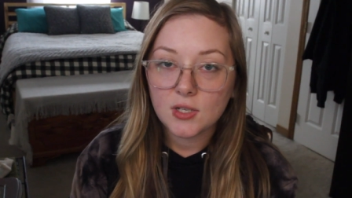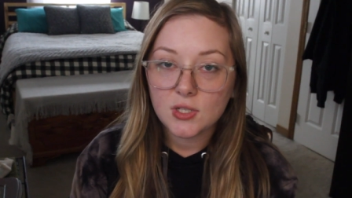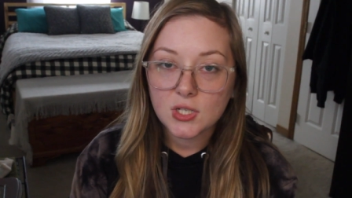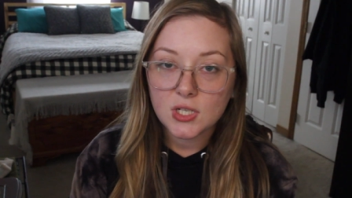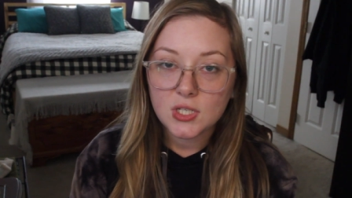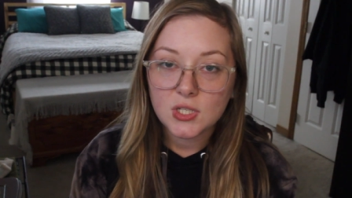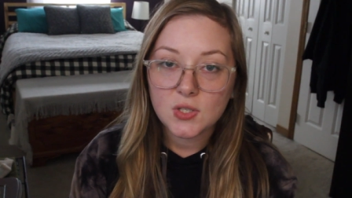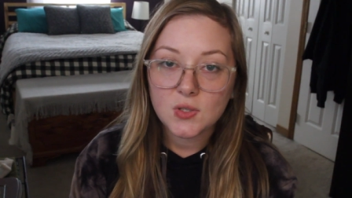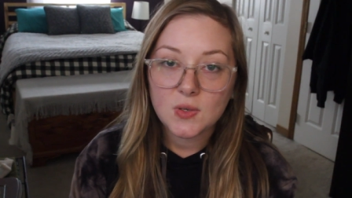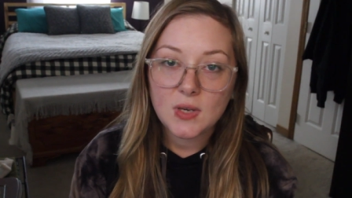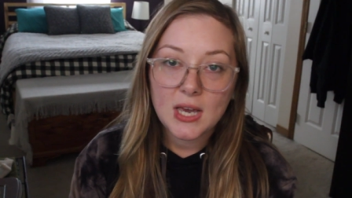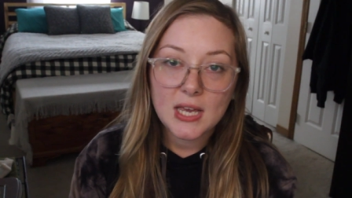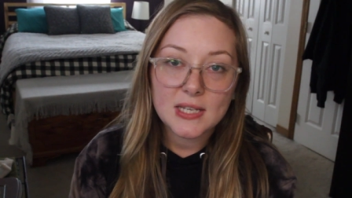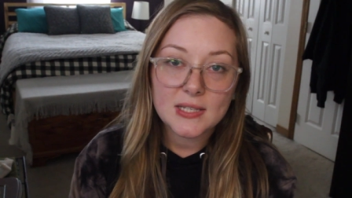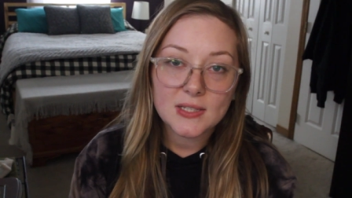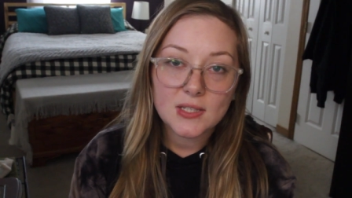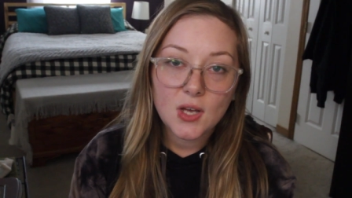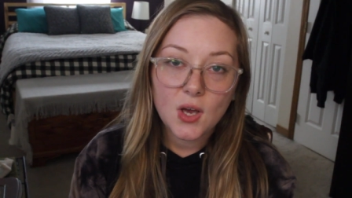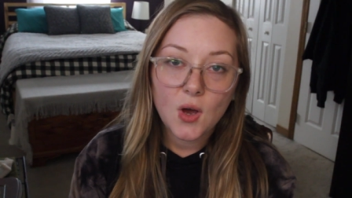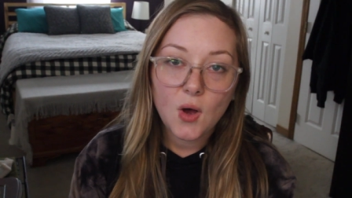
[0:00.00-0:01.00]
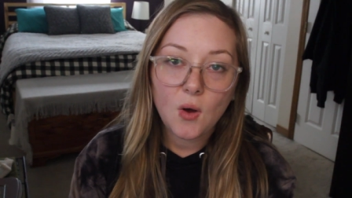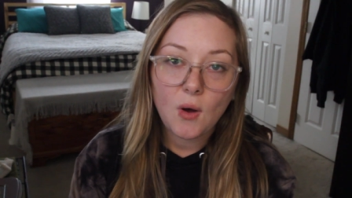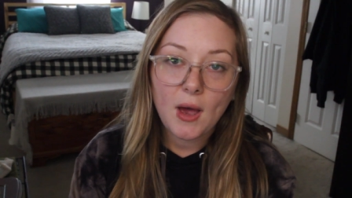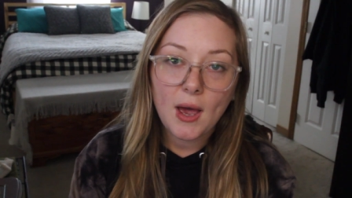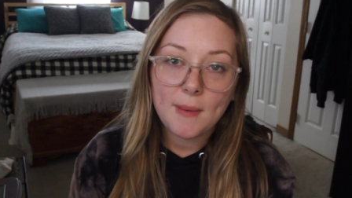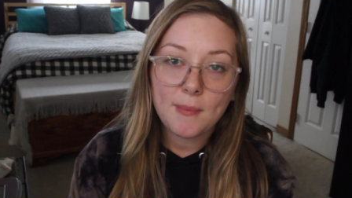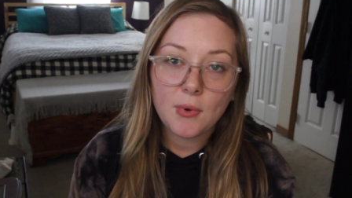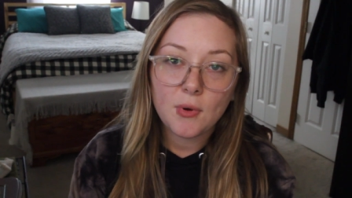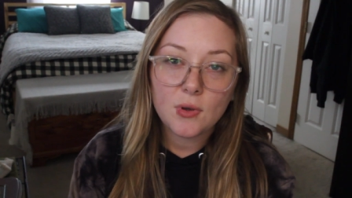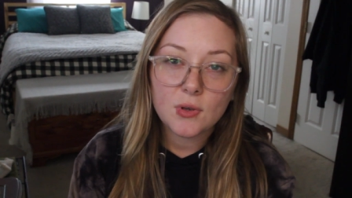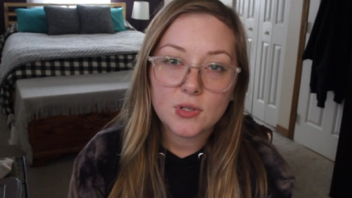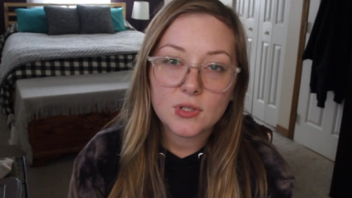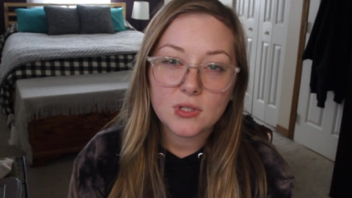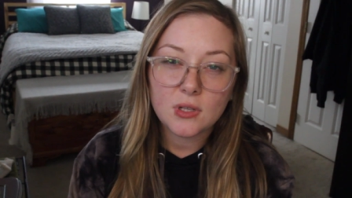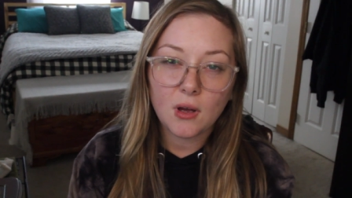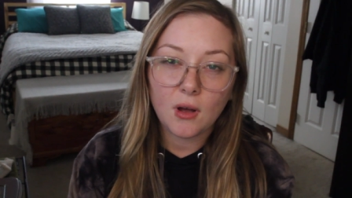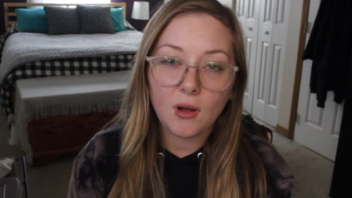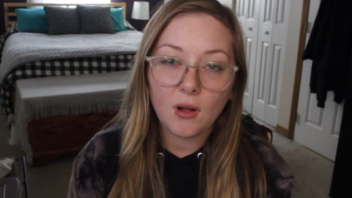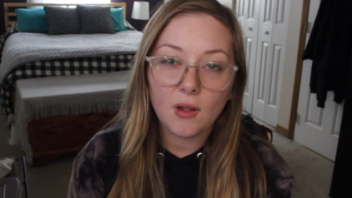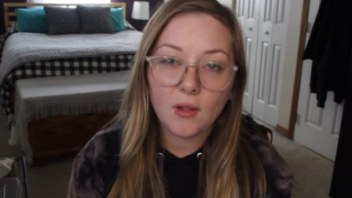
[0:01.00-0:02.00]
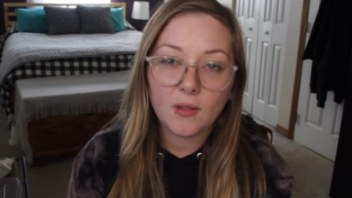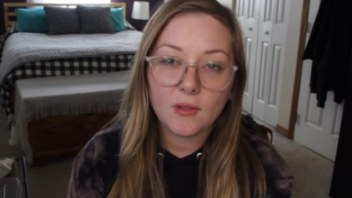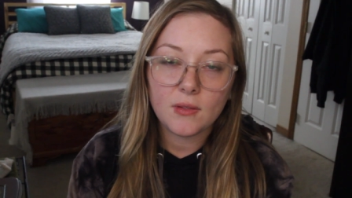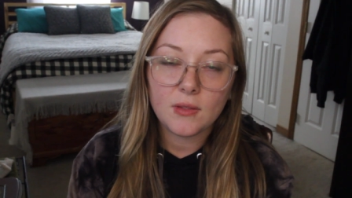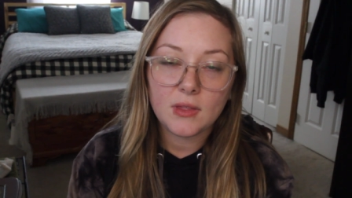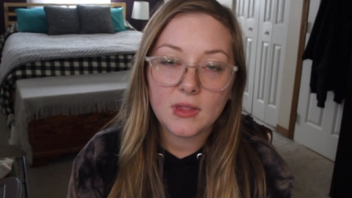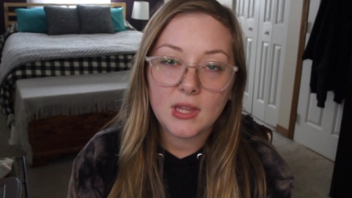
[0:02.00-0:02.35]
just so you guys know, I post all